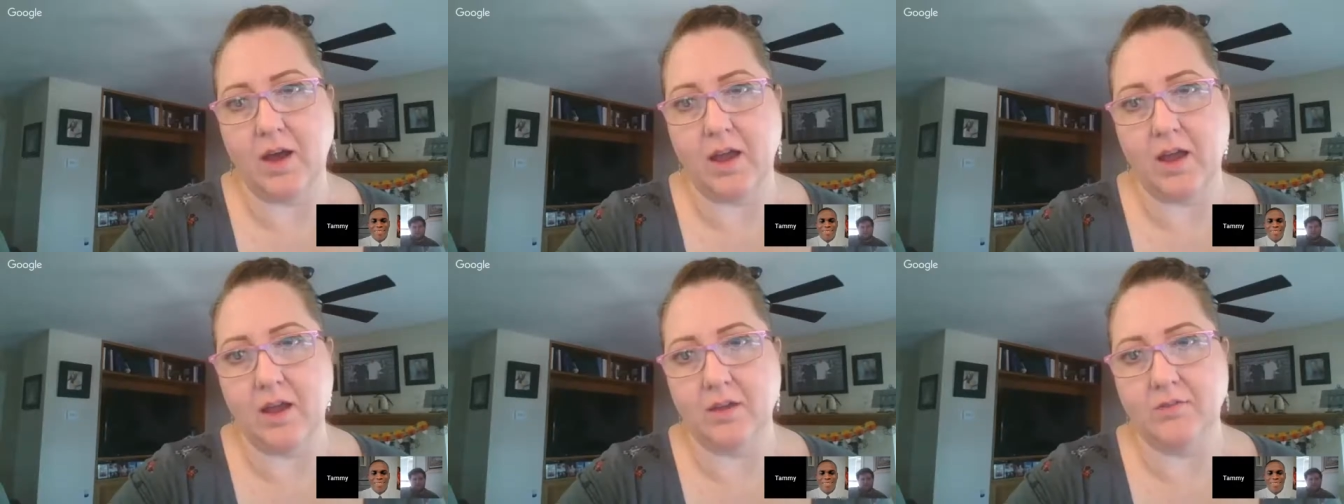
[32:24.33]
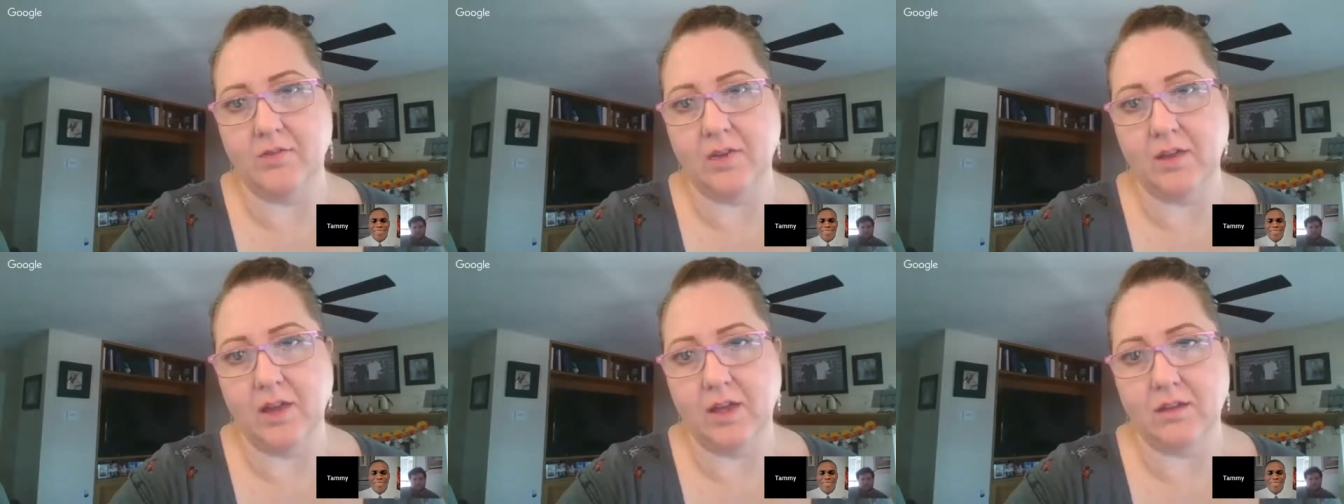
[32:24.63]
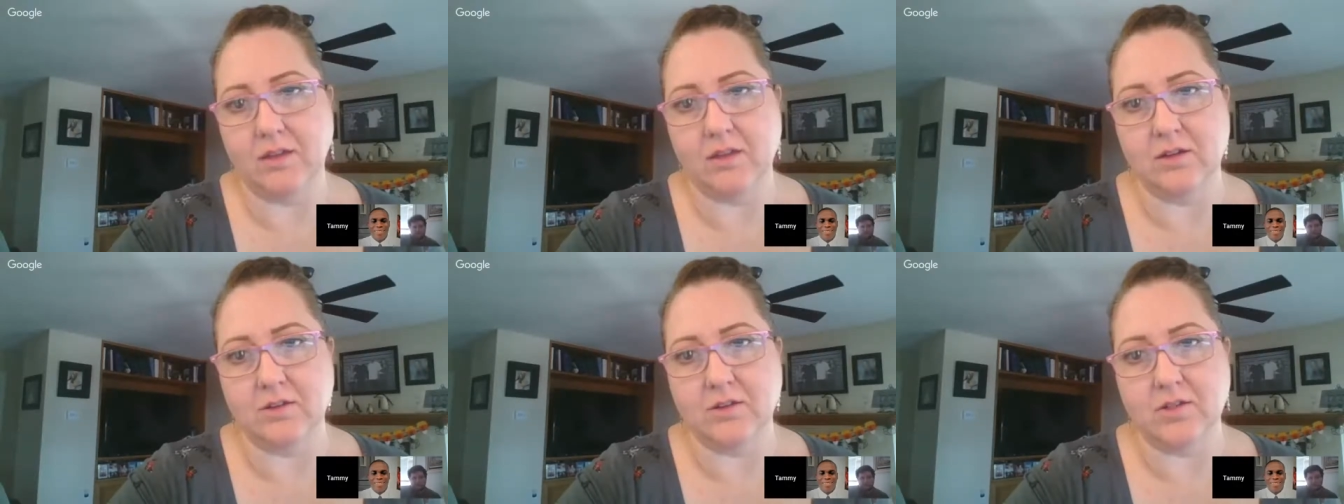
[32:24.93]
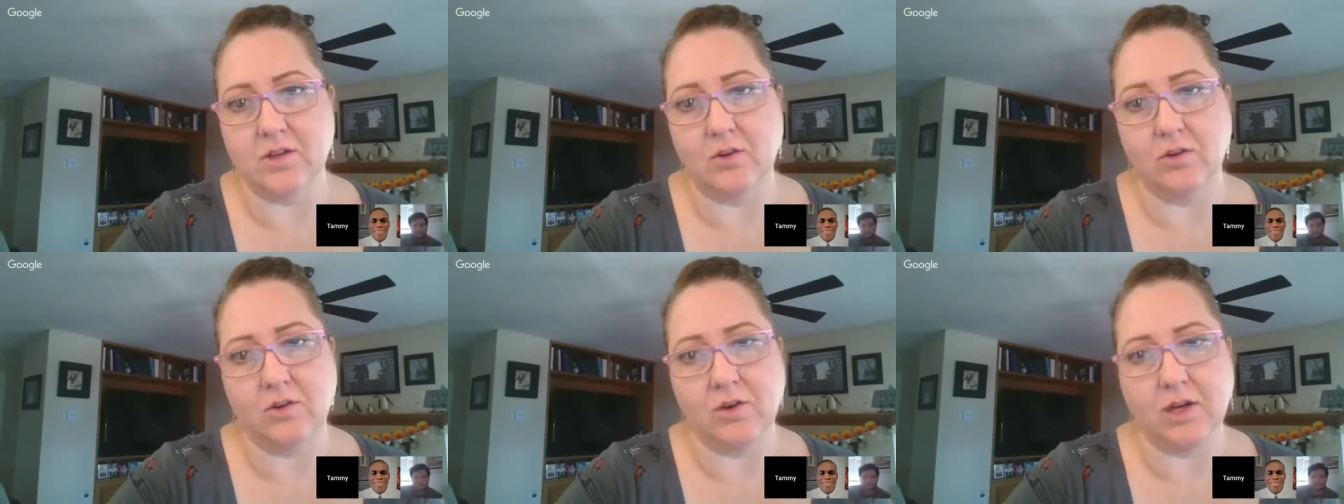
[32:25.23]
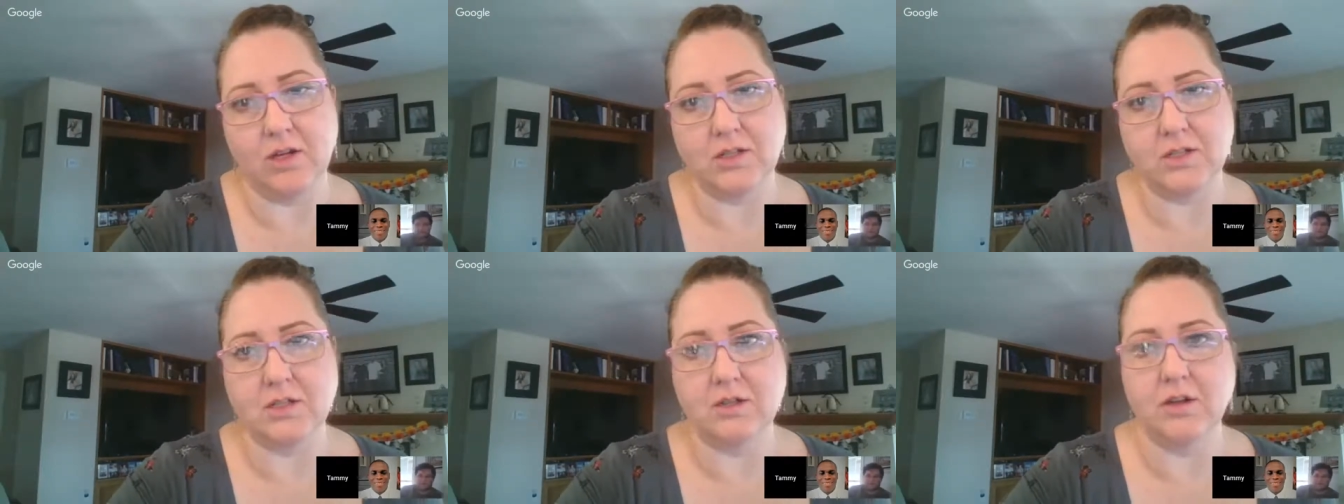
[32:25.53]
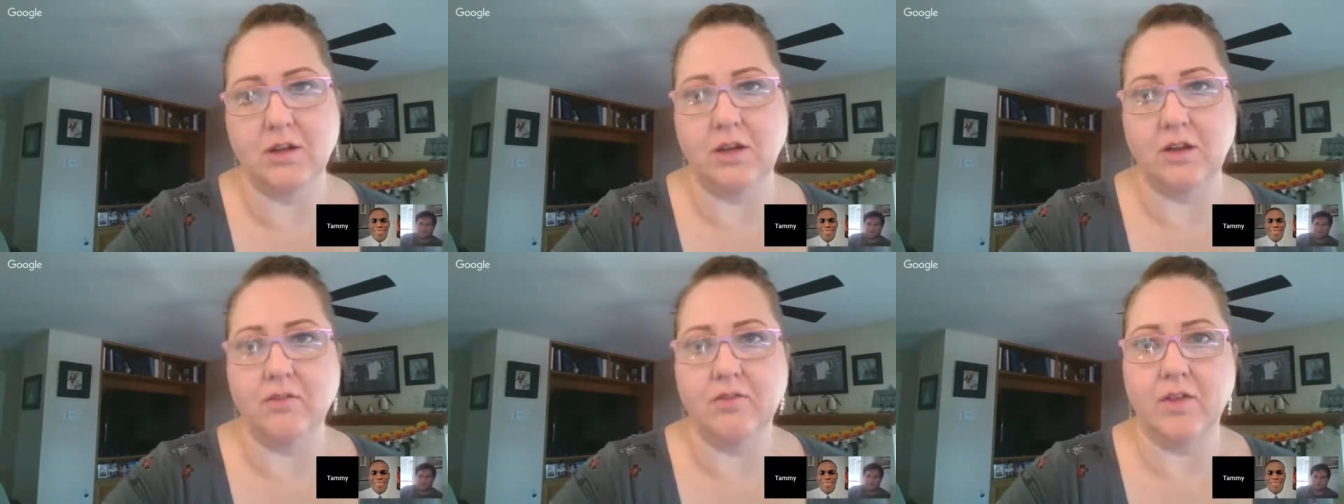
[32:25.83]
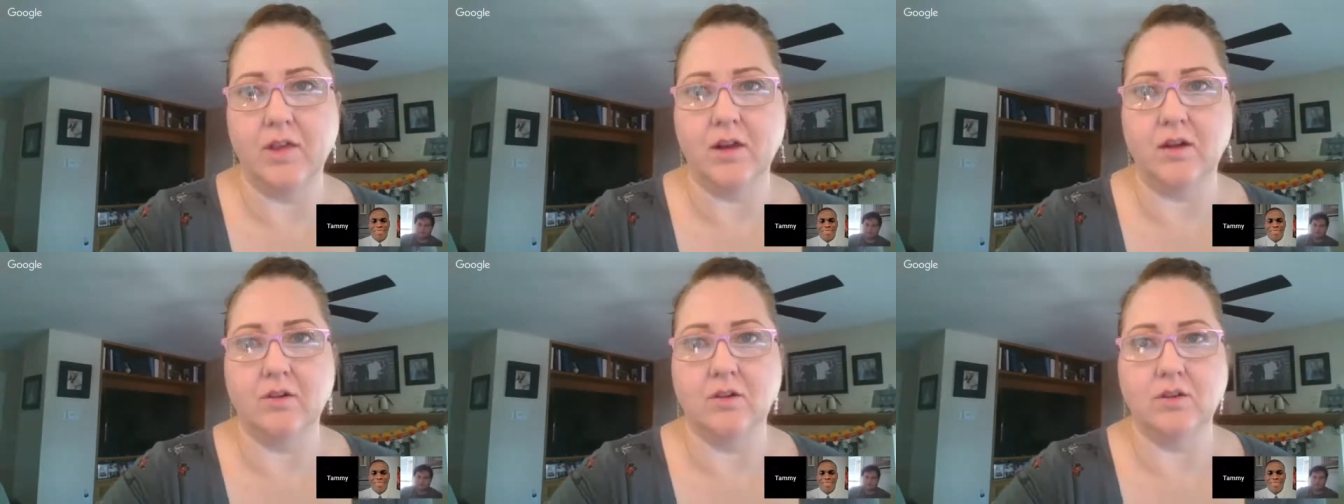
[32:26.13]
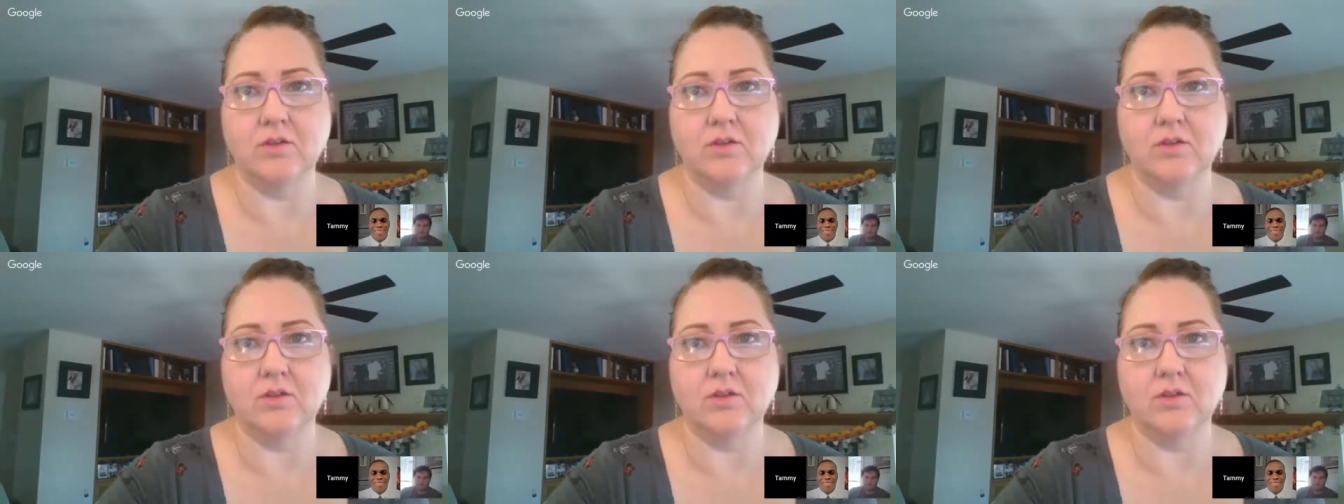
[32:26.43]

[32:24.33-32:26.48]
I feel like there's no criteria if they don't